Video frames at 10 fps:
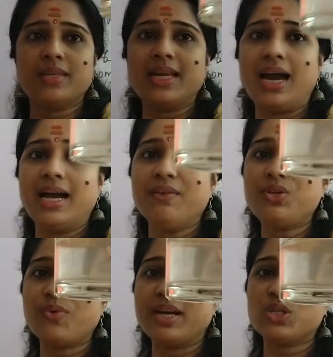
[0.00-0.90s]
Then I
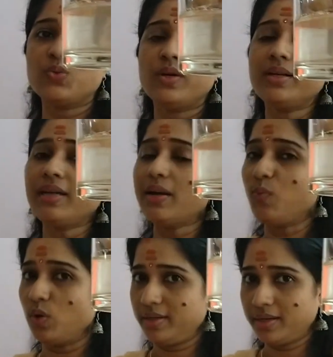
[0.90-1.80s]
have transferred
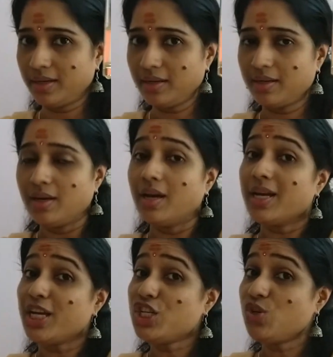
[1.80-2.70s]
that water
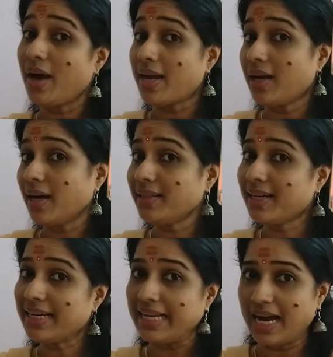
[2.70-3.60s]
into
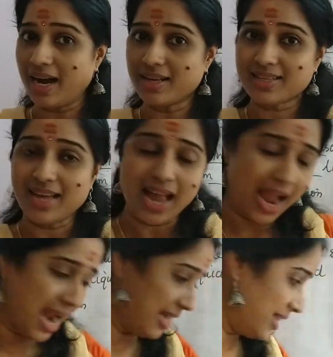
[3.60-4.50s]
another glass,
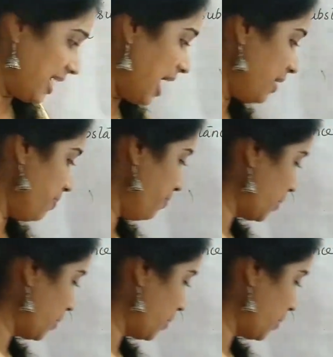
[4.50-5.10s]
and that